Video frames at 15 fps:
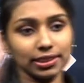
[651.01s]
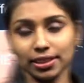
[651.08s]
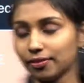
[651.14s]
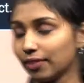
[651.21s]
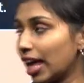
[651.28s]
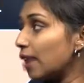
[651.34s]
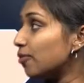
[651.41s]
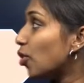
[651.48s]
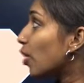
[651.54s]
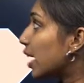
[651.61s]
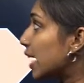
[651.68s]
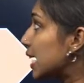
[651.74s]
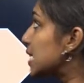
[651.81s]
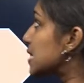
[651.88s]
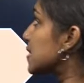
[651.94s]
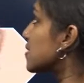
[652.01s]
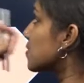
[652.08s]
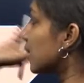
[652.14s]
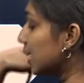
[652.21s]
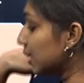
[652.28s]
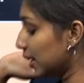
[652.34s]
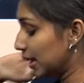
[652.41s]
We have already discussed,
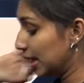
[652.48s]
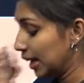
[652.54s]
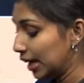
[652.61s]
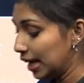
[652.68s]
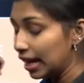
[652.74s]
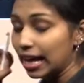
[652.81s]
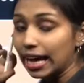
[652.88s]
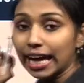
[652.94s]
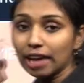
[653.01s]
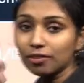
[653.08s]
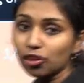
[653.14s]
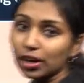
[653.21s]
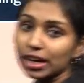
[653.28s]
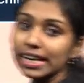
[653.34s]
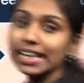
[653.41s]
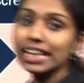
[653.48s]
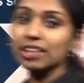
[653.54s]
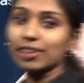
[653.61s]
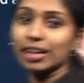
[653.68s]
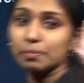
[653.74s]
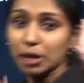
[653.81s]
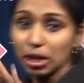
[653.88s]
right? I have already
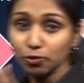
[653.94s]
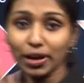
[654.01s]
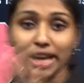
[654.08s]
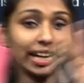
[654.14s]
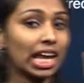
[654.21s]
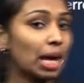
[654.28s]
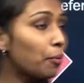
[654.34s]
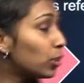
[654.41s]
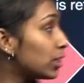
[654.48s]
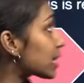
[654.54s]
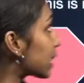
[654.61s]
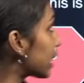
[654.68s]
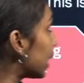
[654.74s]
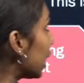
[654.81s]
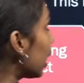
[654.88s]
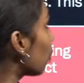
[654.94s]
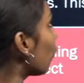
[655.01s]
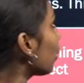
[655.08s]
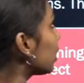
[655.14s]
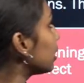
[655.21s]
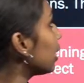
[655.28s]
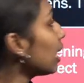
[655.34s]
given a brief idea about the screening
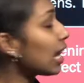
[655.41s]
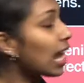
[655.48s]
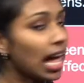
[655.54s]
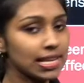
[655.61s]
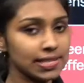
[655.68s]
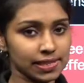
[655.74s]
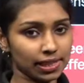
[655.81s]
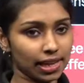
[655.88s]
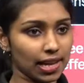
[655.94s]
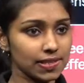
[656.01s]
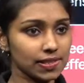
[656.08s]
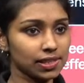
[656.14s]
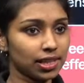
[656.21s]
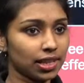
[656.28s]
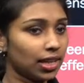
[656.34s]
effect in the last class.